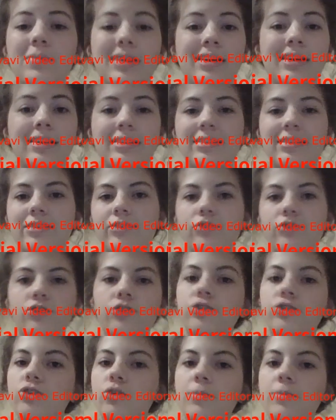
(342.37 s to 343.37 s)
because there's
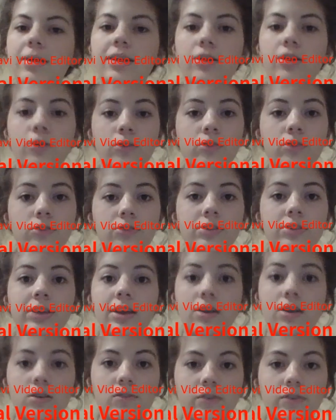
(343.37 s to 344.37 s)
just so many hurdles to
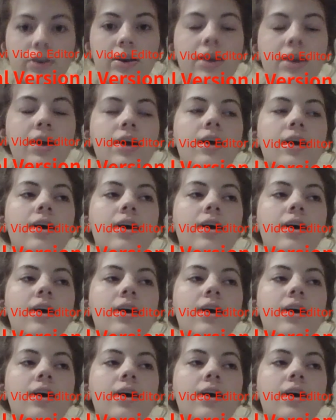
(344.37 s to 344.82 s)
get over.